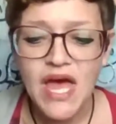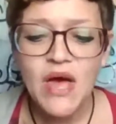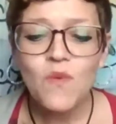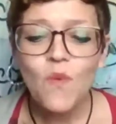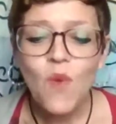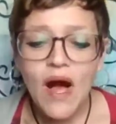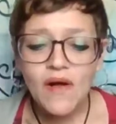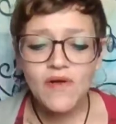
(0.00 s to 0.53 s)

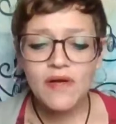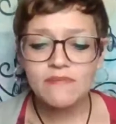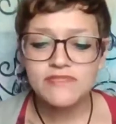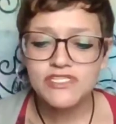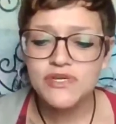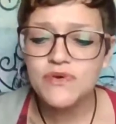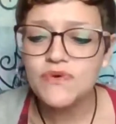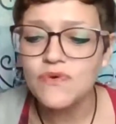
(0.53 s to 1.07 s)
Welcome
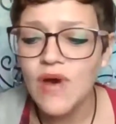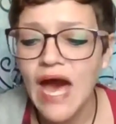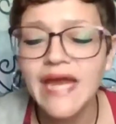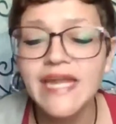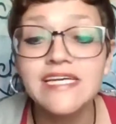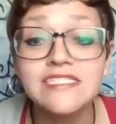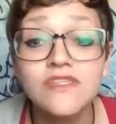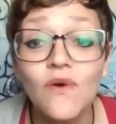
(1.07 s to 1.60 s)
to
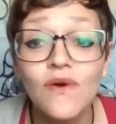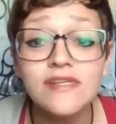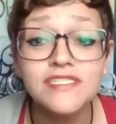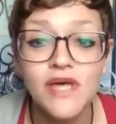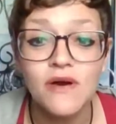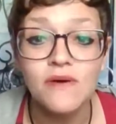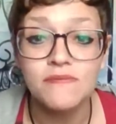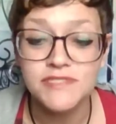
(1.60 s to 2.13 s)
Heidi's
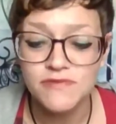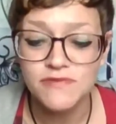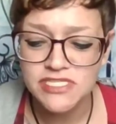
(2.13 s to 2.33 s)
Horoscopes,